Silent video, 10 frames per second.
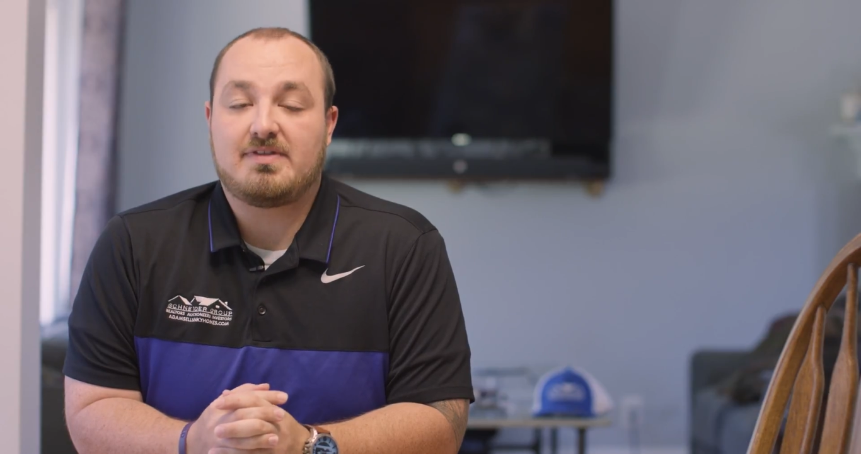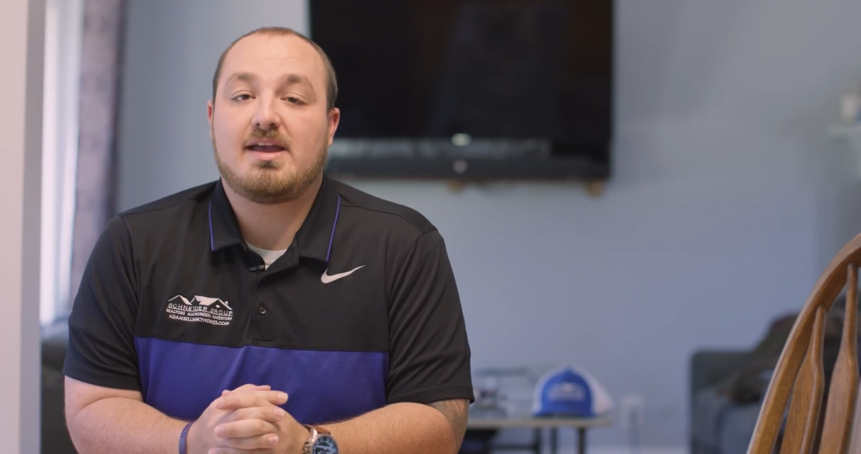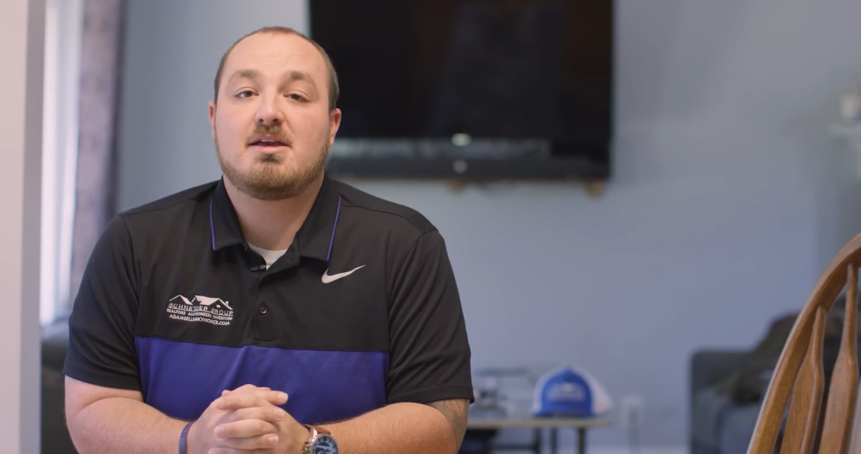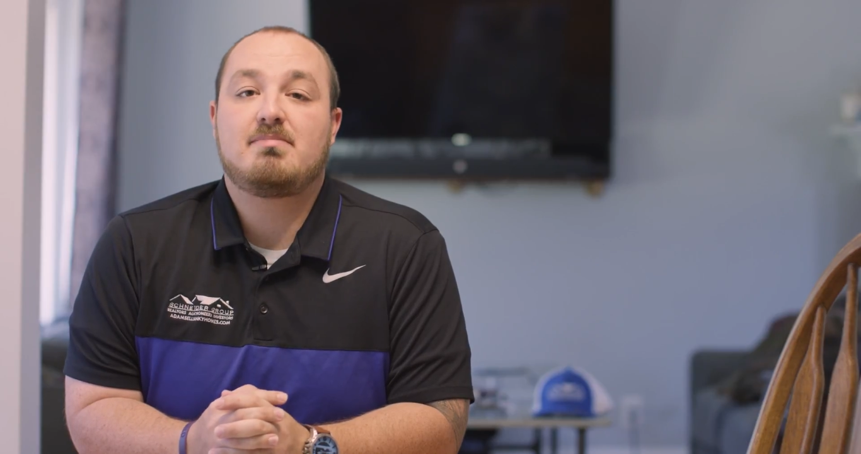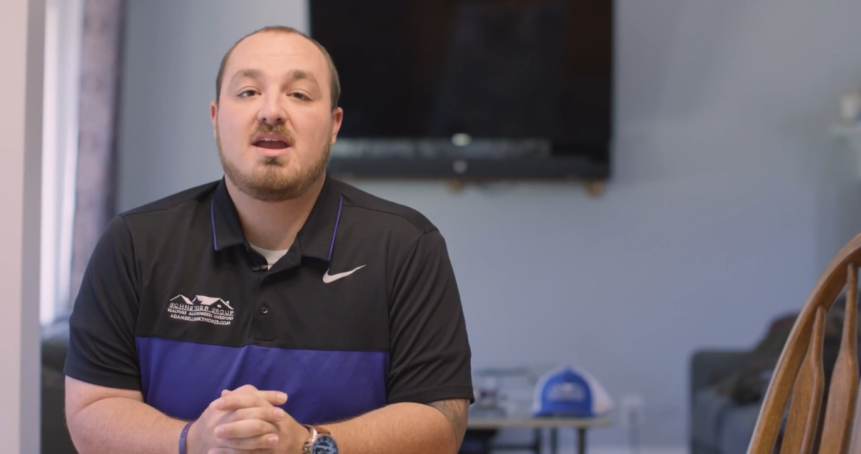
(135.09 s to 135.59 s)
they
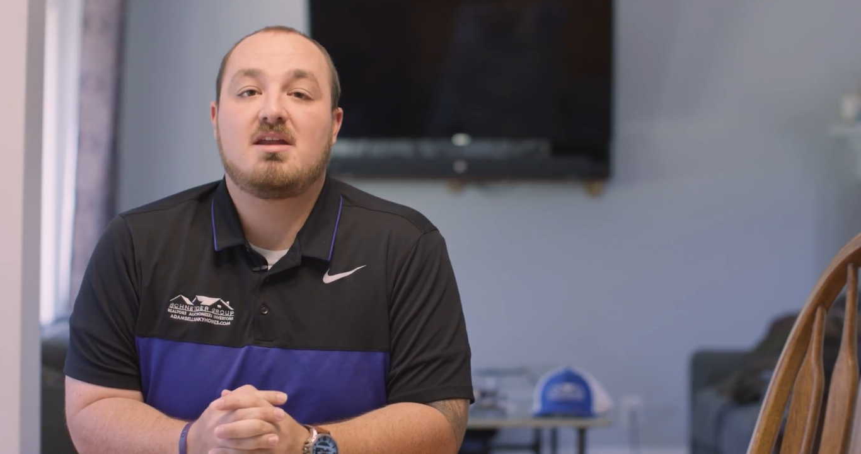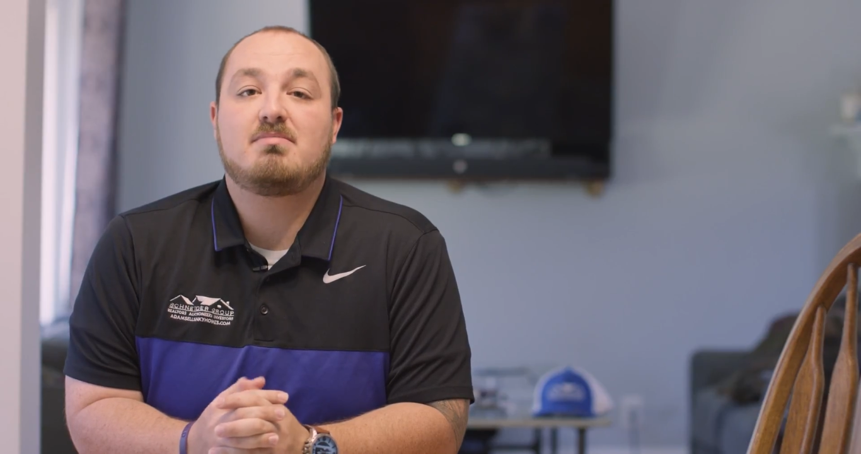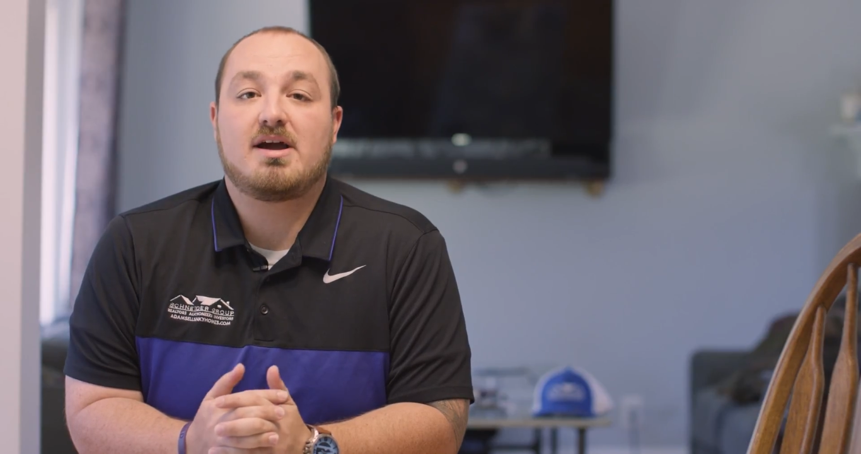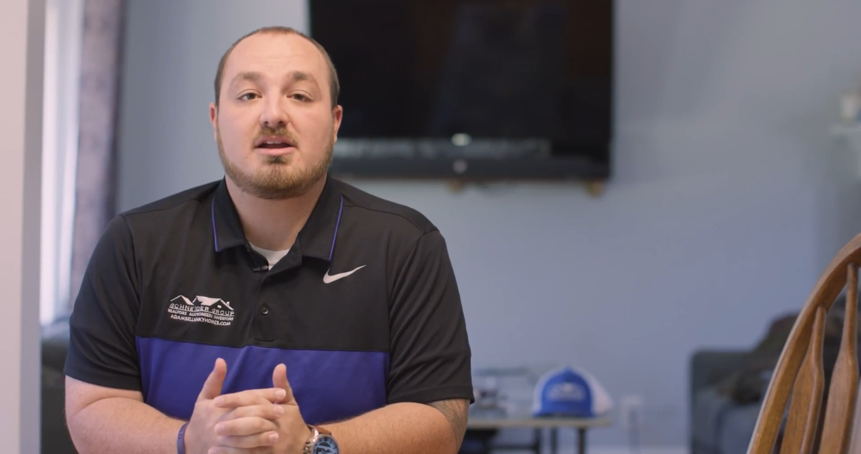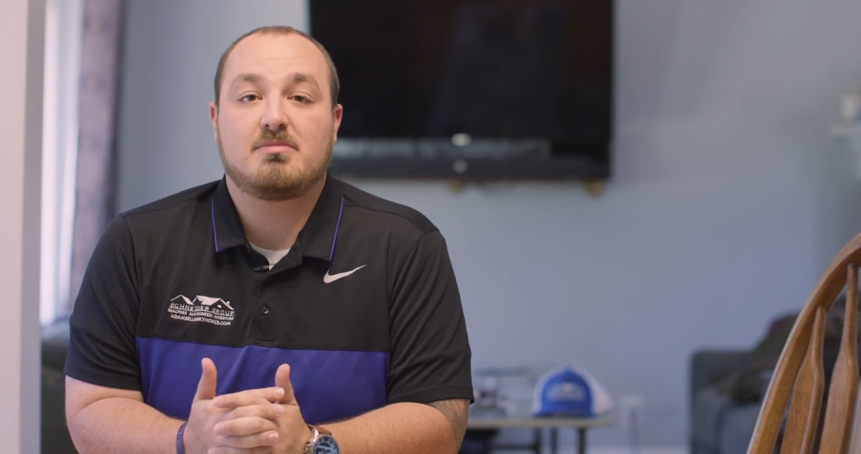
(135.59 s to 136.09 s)
get paid
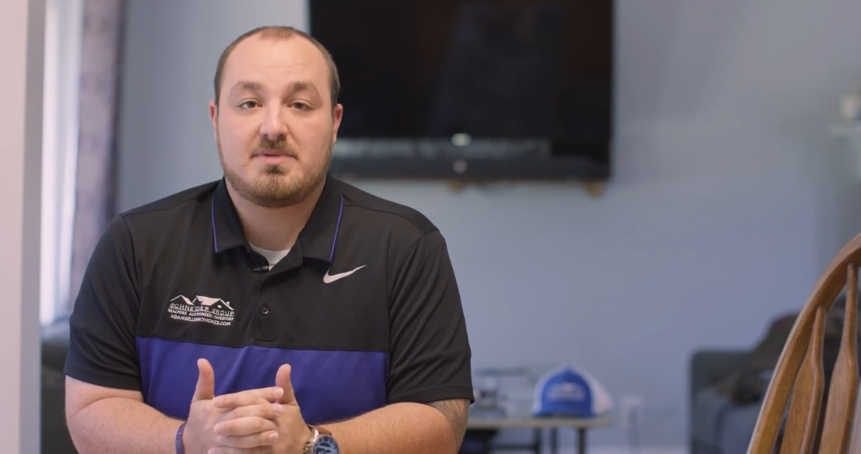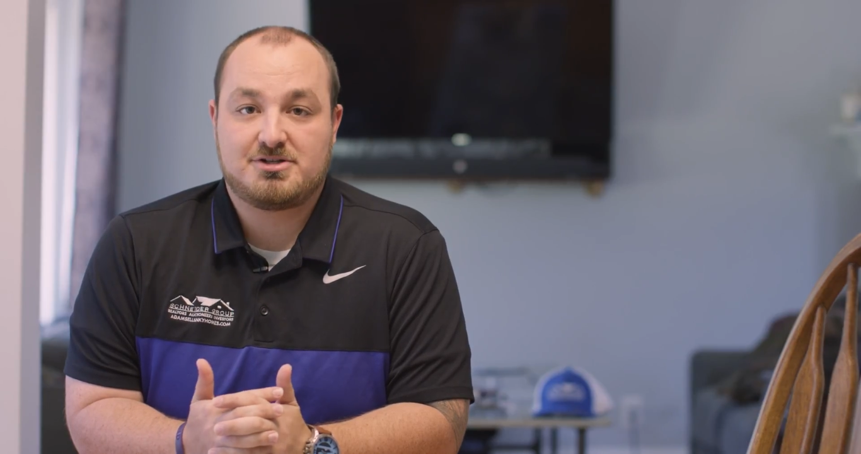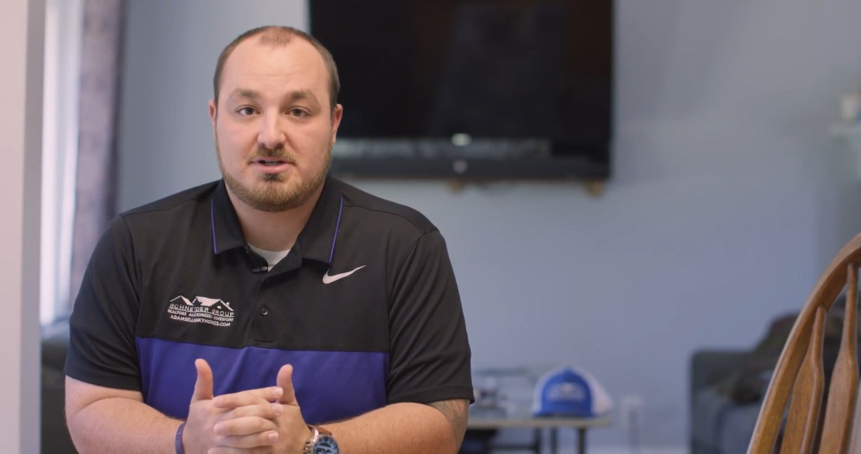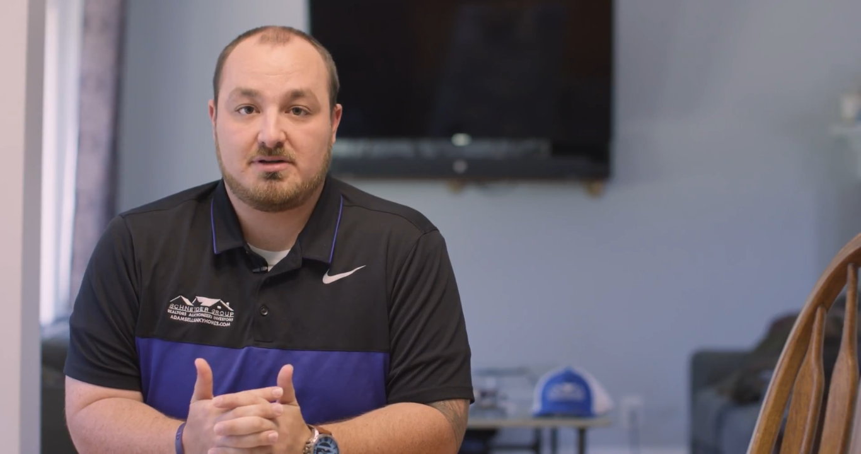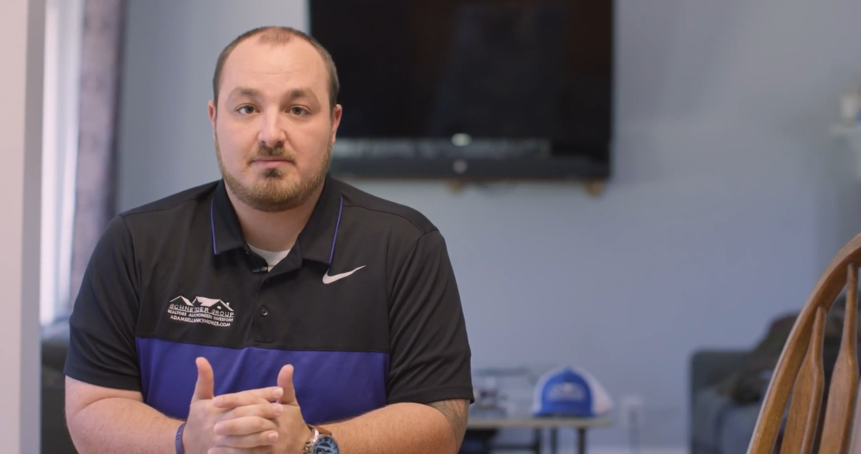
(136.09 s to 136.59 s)
by
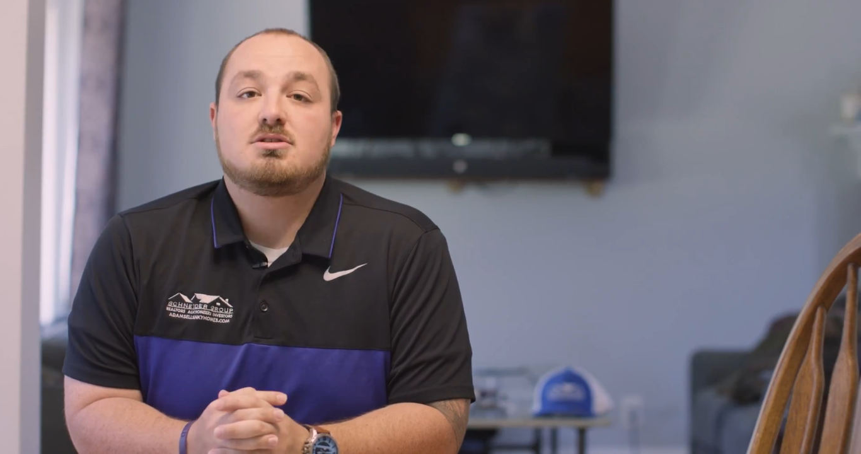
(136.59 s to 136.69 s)
commission.